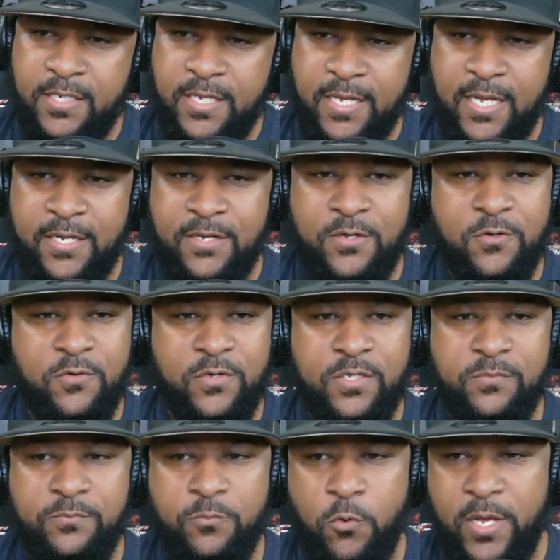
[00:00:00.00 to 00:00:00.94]
Yeah, I know.
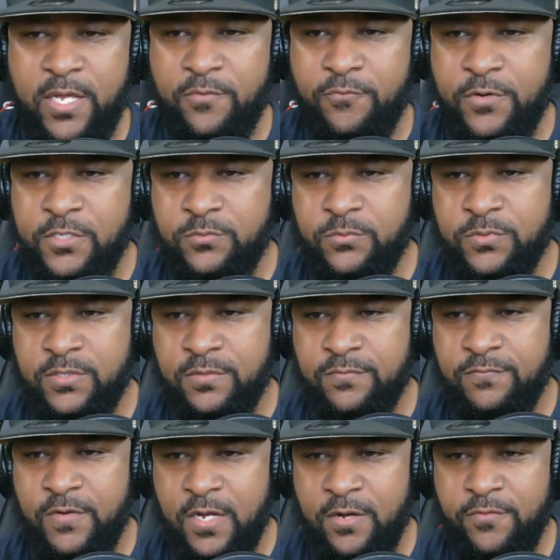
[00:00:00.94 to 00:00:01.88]
He, Wayne Reese was a
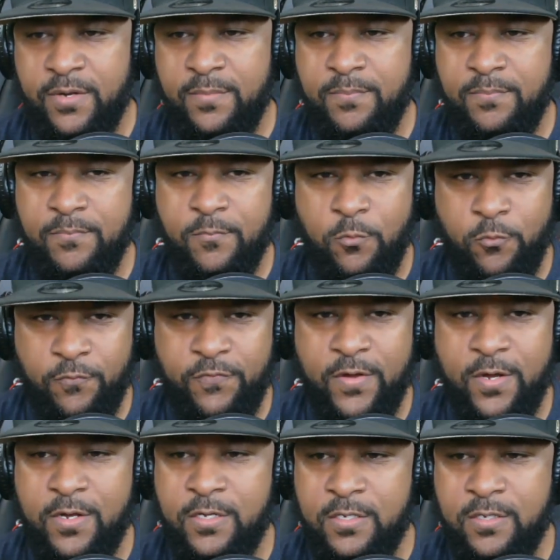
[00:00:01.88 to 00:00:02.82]
very,
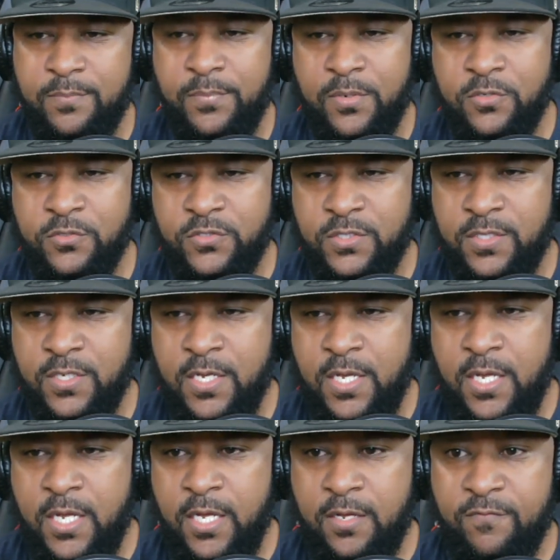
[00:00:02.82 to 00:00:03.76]
very good person
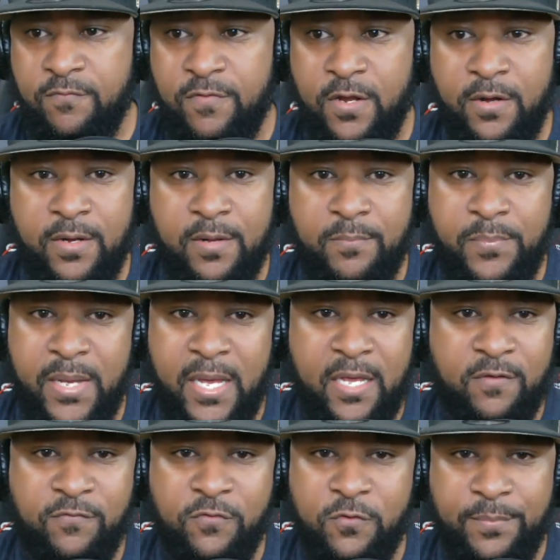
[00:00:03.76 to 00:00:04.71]
and very
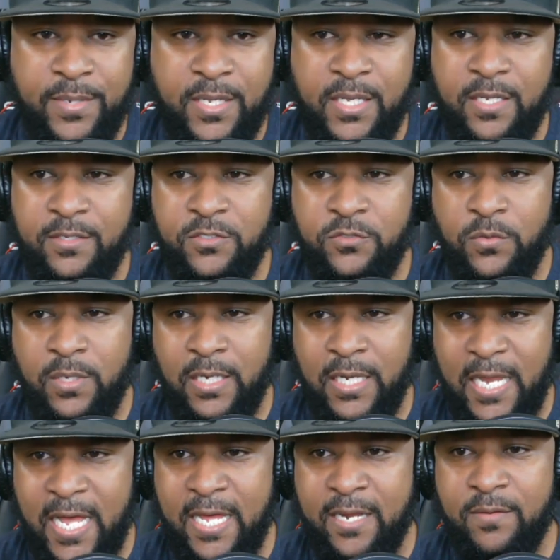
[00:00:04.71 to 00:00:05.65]
impactful, man, to a
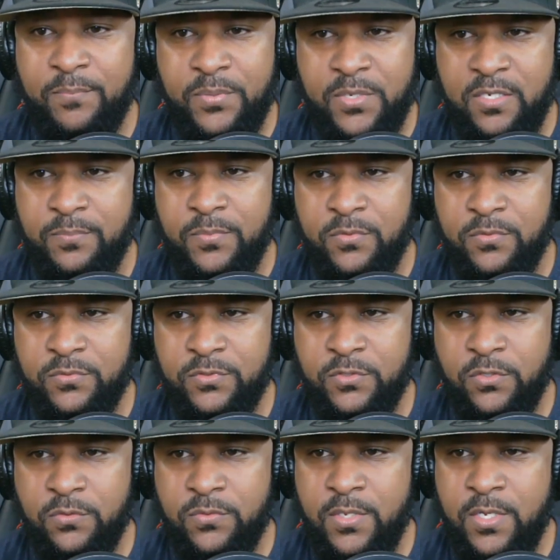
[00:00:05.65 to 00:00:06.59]
lot of people.
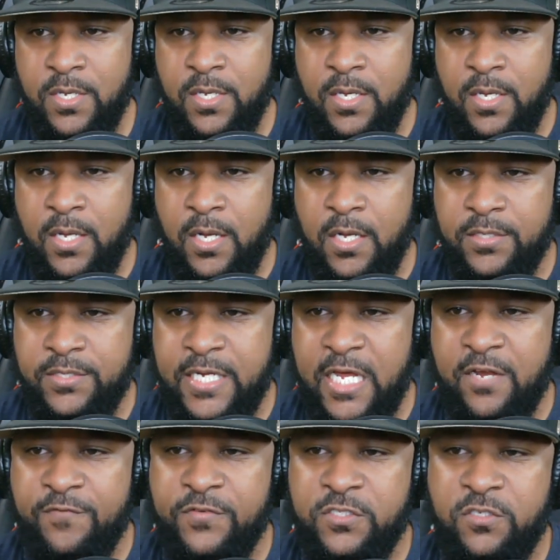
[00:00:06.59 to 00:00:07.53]
So uh,
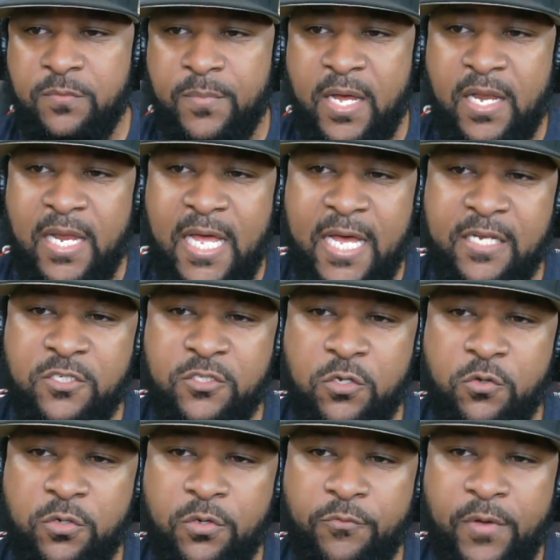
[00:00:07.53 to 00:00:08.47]
Donovan Sumaladas,
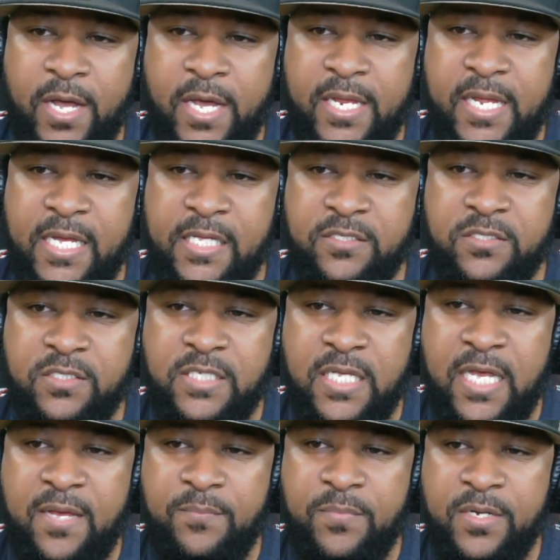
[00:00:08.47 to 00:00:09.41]
Logan Ryan hasn't
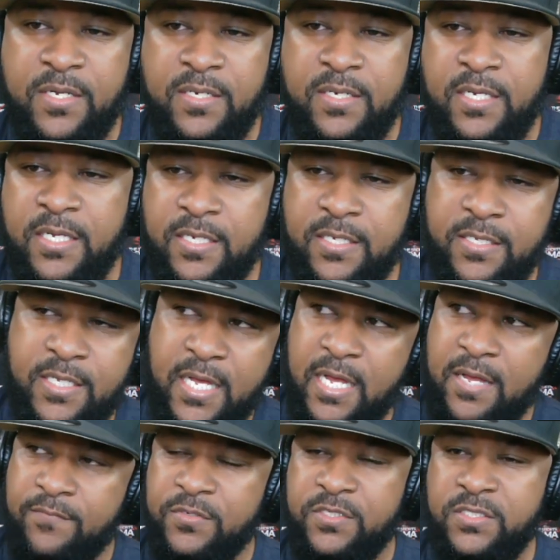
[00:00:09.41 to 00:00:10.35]
signed, but in
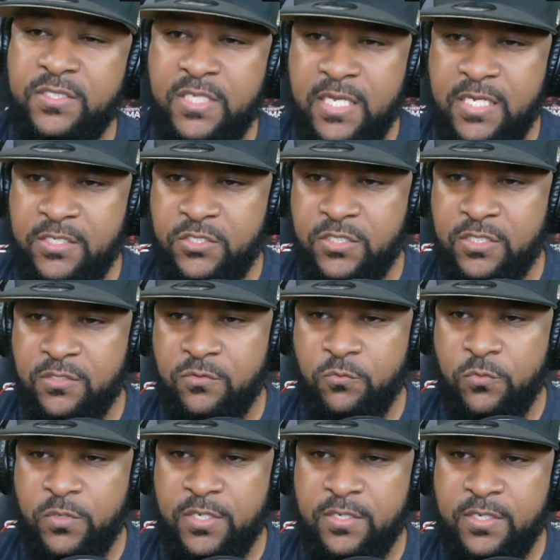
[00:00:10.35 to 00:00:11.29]
conversation
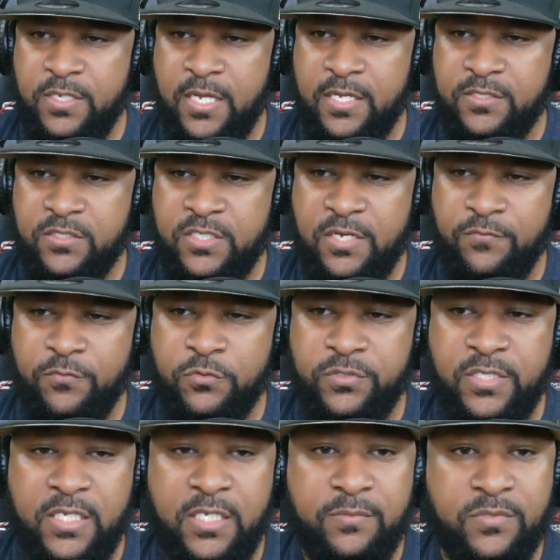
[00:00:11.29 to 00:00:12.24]
with yeah several
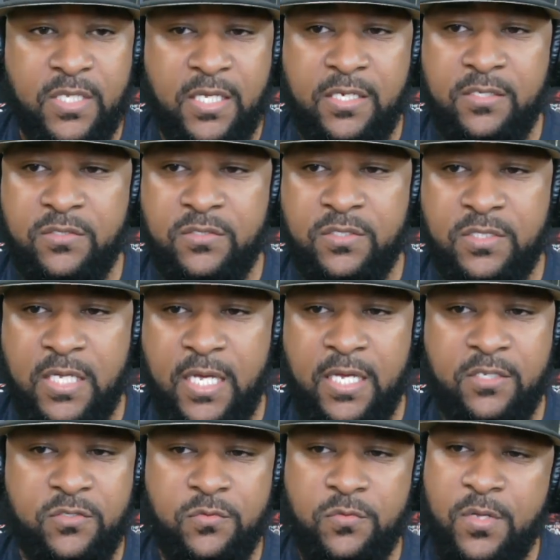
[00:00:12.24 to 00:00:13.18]
teams that he's
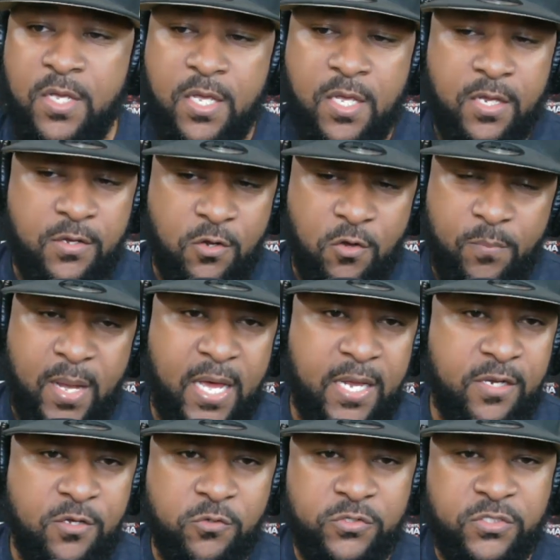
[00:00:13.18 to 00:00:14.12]
signed to,
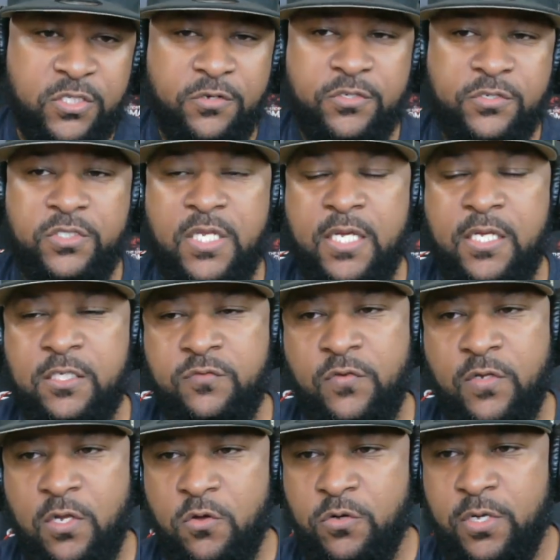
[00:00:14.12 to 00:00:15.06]
nobody, no serious takers
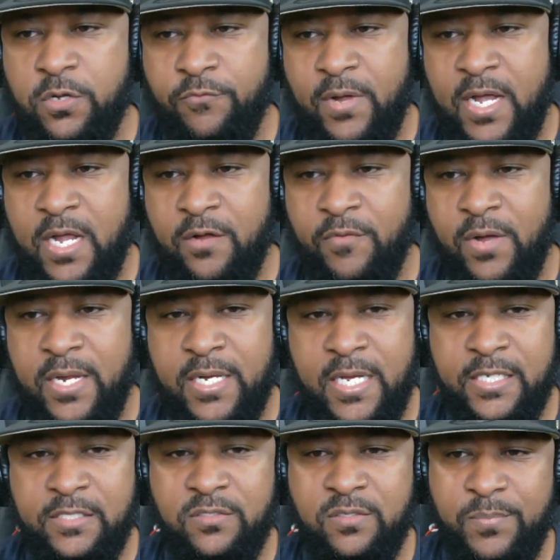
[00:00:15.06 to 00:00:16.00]
for Logan Ryan right
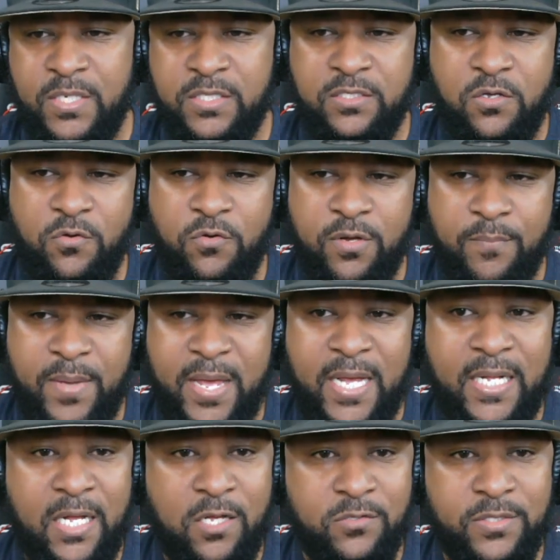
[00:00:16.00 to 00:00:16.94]
now. He's the best
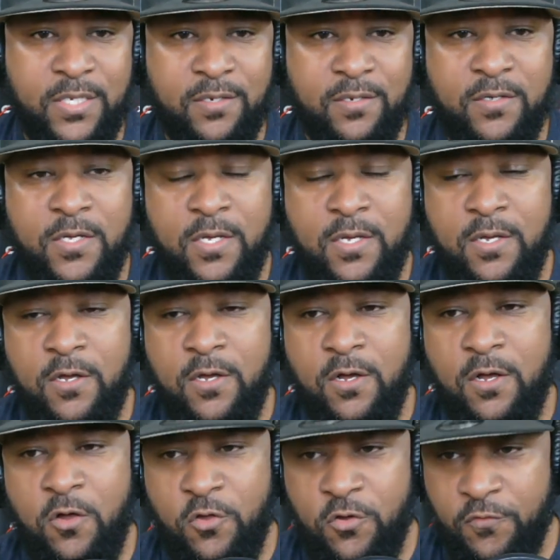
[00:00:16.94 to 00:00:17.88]
cornerback out there
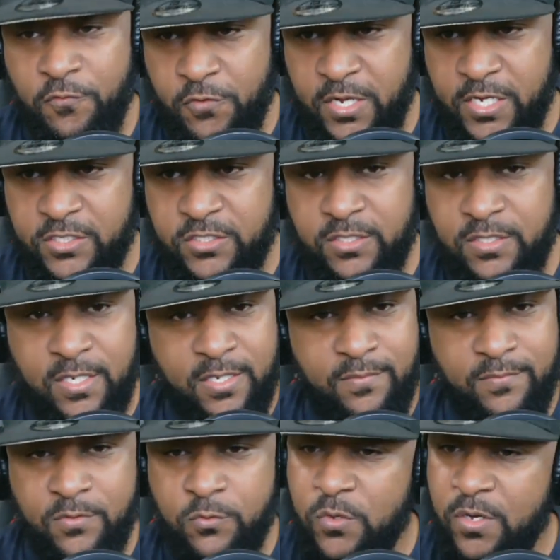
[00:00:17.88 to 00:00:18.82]
on the free agent,
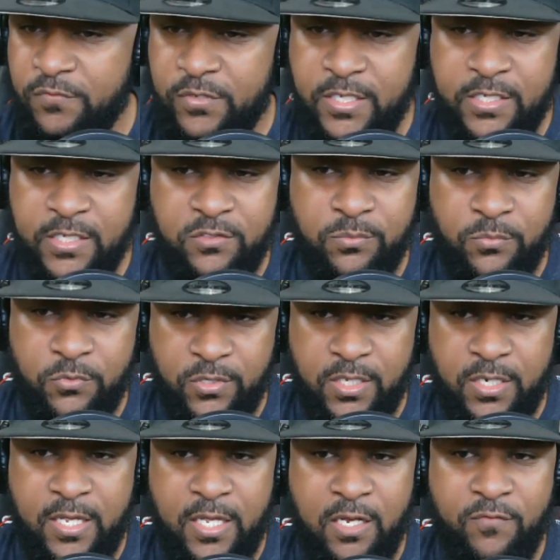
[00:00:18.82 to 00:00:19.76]
and whoever gets him will
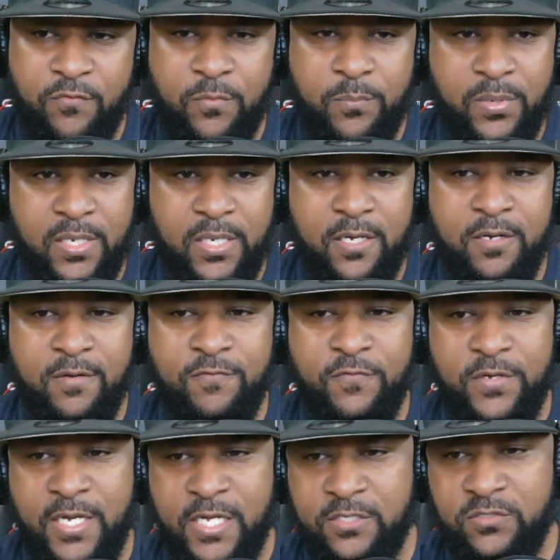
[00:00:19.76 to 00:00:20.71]
get a hell of a player
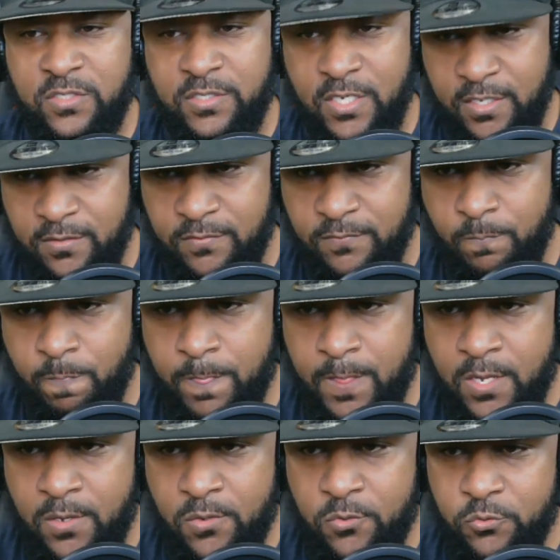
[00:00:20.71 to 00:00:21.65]
for next to nothing.
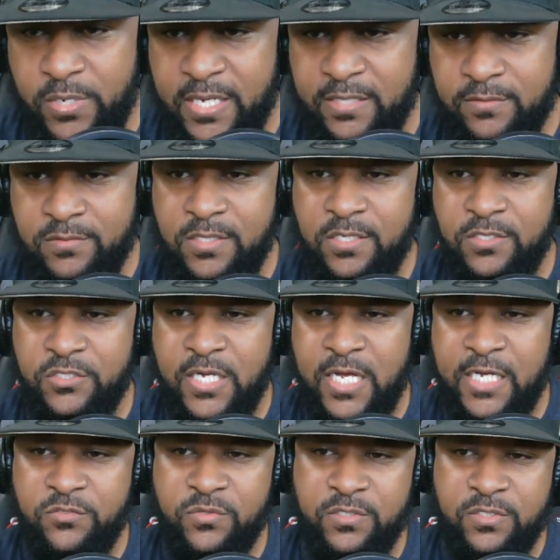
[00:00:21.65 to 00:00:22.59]
Who that to you,
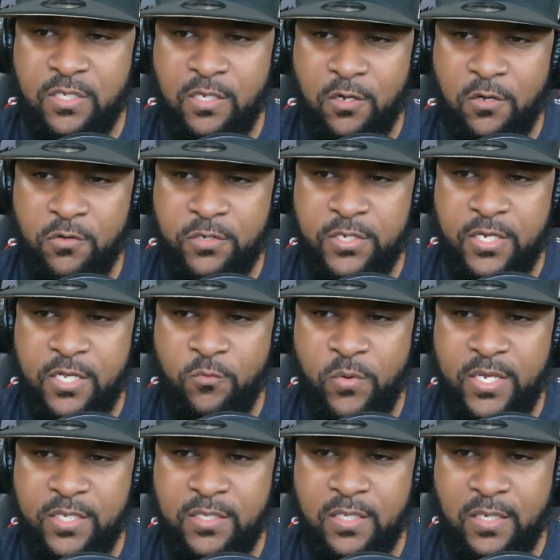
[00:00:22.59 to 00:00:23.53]
Joshua? Is the longer they
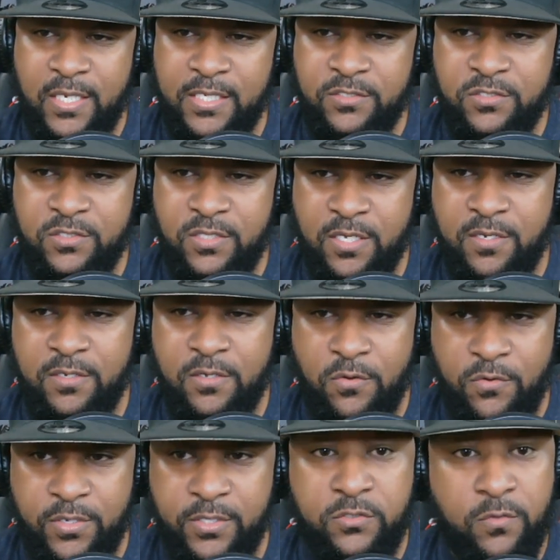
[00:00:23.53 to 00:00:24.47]
wait, the less they're
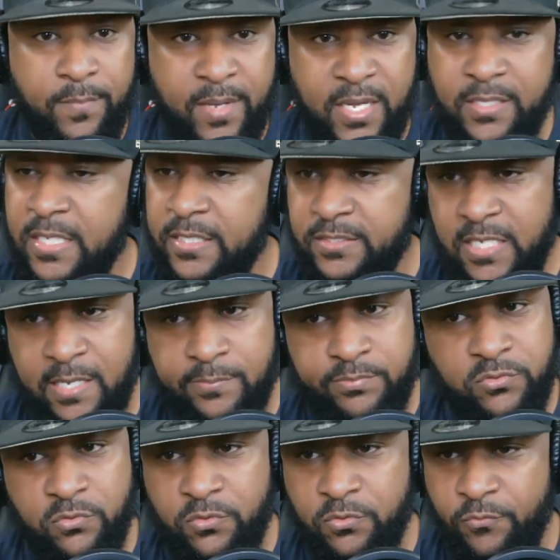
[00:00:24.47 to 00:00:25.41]
going to make. That's
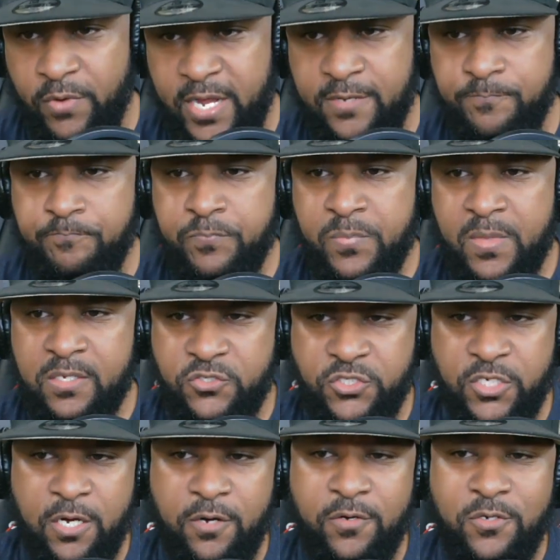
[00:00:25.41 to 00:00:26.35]
absolutely right.
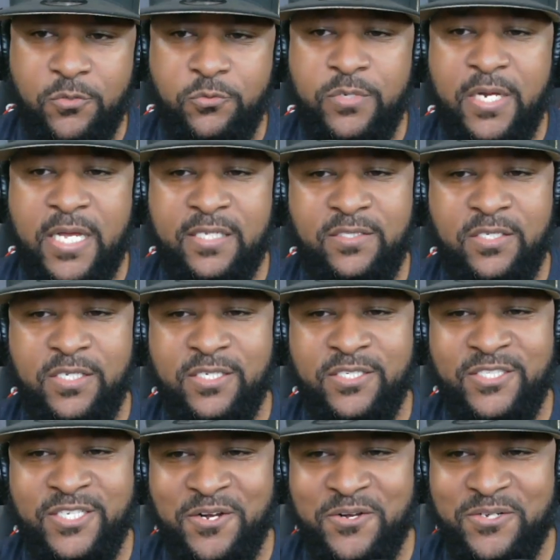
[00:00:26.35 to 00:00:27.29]
Cheryl, who that to you,
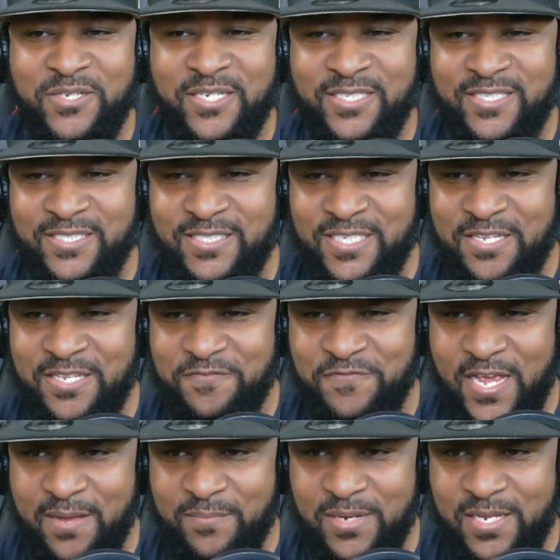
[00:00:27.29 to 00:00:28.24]
Cheryl? Good to see your
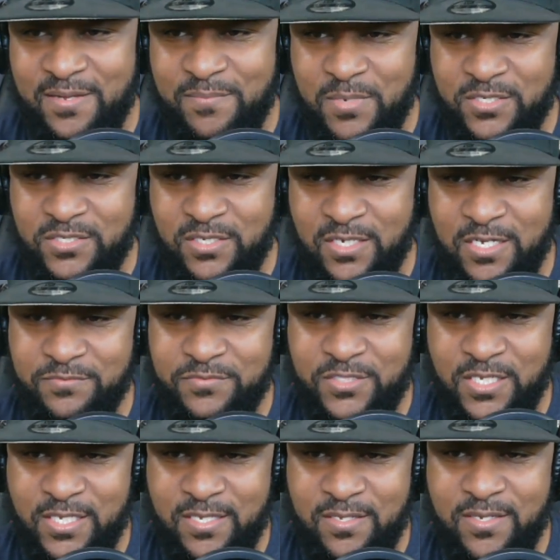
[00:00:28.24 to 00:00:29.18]
family. Much love
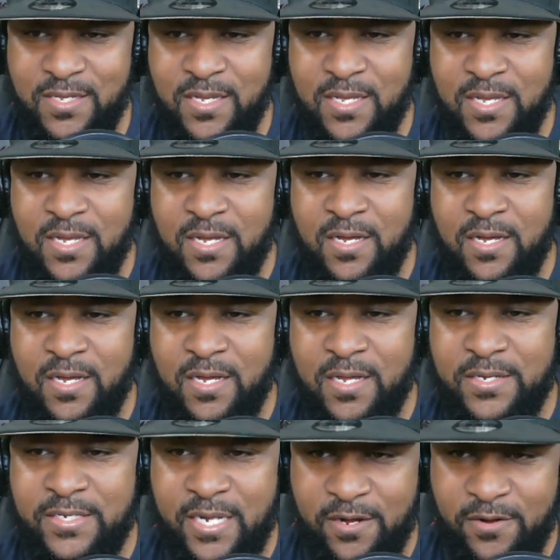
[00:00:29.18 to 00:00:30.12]
to you. Uh,
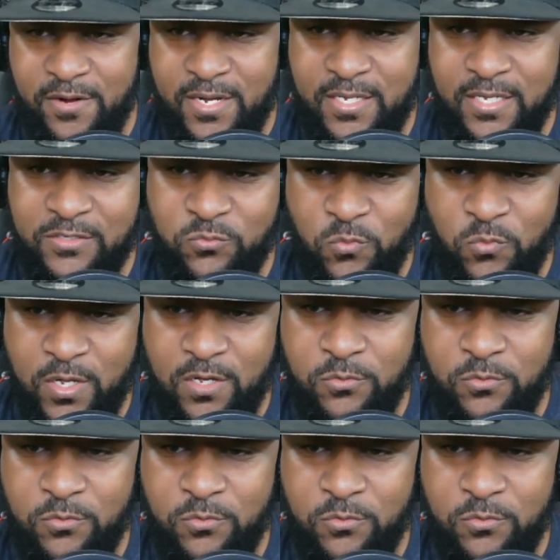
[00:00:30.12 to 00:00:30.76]
Derek as well.